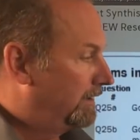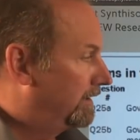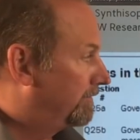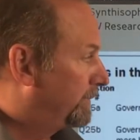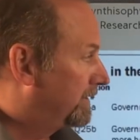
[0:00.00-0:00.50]

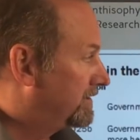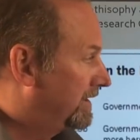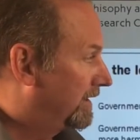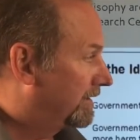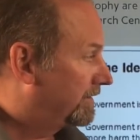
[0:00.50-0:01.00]
If
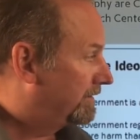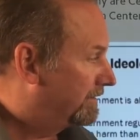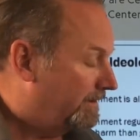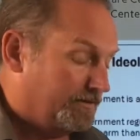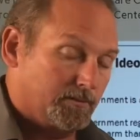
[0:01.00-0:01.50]
perchance
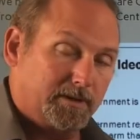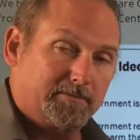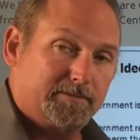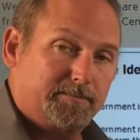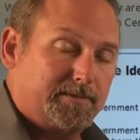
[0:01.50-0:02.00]
neither one
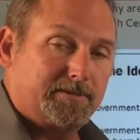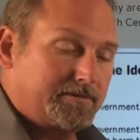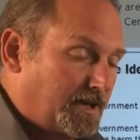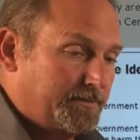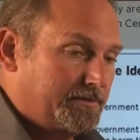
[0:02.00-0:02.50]
of them
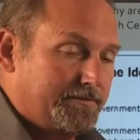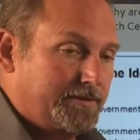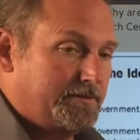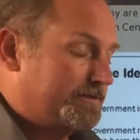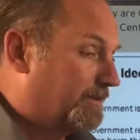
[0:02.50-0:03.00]
describes your
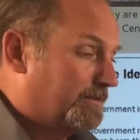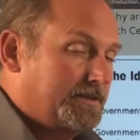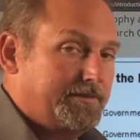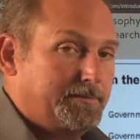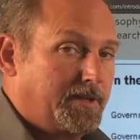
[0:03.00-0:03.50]
view, just
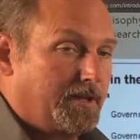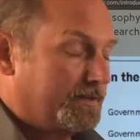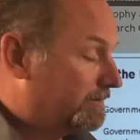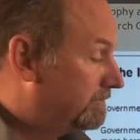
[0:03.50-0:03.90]
leave it blank.